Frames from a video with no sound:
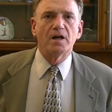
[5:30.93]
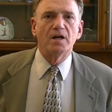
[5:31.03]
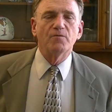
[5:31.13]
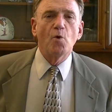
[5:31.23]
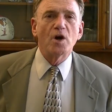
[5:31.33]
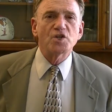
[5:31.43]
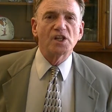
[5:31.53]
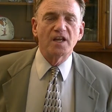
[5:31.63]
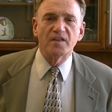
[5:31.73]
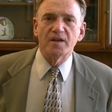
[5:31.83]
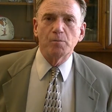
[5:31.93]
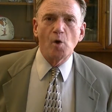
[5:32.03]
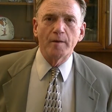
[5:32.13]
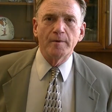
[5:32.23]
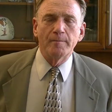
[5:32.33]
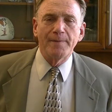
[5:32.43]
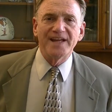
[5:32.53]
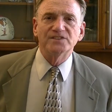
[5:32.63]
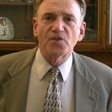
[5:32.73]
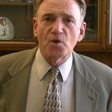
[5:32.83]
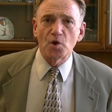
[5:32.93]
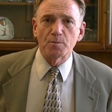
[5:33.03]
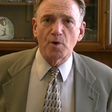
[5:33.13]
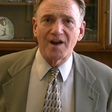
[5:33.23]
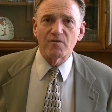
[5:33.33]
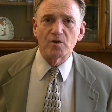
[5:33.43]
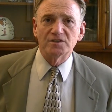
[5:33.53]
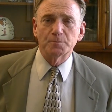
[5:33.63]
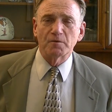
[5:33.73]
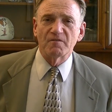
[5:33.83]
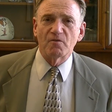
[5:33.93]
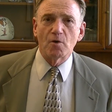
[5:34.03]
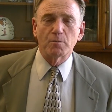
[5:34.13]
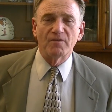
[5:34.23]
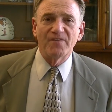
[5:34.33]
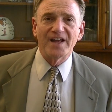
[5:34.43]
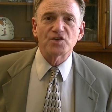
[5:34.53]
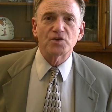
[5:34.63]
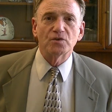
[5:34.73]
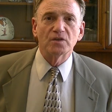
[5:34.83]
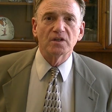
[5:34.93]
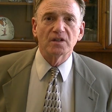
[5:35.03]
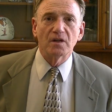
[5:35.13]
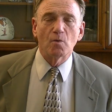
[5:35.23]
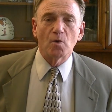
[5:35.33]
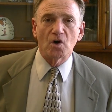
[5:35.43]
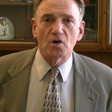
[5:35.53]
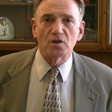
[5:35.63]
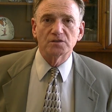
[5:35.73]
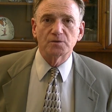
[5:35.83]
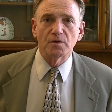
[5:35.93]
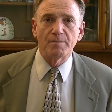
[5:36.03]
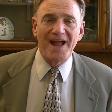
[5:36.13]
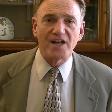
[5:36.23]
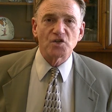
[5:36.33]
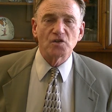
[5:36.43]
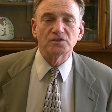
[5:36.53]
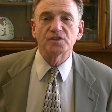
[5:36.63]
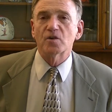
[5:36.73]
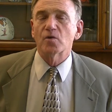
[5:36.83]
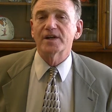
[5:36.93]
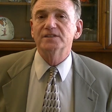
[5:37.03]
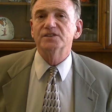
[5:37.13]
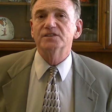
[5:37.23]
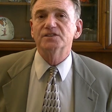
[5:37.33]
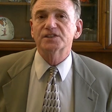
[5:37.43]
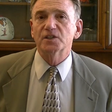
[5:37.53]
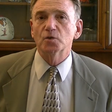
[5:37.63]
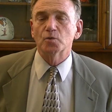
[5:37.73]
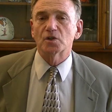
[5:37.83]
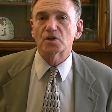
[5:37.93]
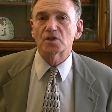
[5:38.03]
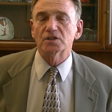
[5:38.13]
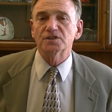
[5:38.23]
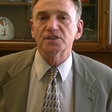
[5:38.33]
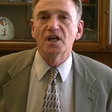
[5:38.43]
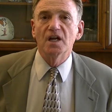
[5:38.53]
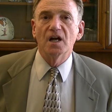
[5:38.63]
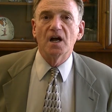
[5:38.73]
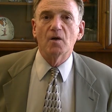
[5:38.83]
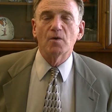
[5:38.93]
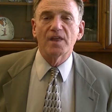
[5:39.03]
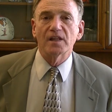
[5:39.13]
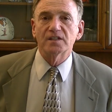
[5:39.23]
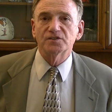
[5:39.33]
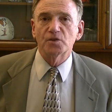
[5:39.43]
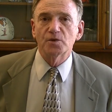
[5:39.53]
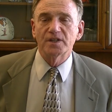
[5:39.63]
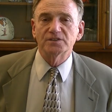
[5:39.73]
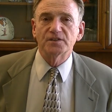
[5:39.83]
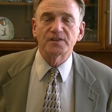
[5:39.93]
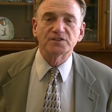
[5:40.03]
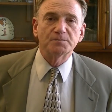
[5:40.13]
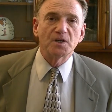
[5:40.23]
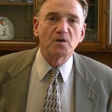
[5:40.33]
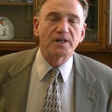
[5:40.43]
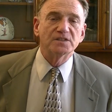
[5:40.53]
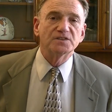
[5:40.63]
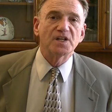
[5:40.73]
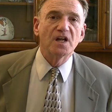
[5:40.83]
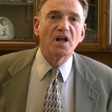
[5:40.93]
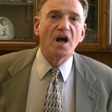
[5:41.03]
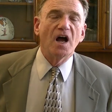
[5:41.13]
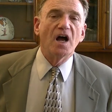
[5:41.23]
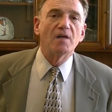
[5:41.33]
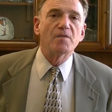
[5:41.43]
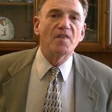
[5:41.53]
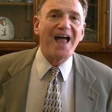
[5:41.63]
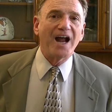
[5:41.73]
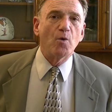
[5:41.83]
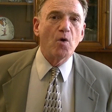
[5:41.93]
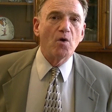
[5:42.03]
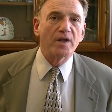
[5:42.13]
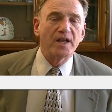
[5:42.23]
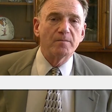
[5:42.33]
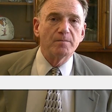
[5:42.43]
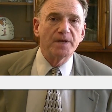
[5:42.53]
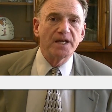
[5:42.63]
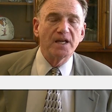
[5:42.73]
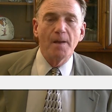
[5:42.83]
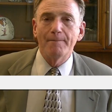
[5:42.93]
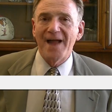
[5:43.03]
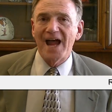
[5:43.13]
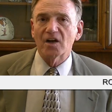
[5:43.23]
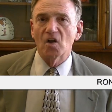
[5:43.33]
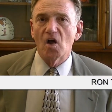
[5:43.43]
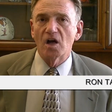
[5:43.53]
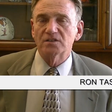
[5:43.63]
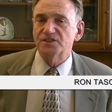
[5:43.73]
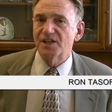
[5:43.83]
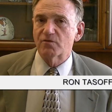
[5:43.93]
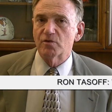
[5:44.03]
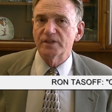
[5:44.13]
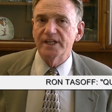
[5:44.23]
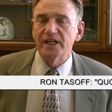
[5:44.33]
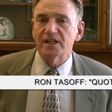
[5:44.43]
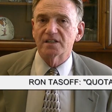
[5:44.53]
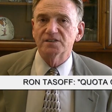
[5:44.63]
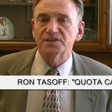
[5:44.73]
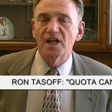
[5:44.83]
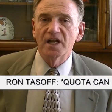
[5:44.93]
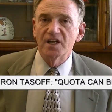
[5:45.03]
Unfortunately, the employment-based third preference for professional workers with bachelor's degrees and skilled workers with at least 2 years of experience, that quota can be backlogged several years.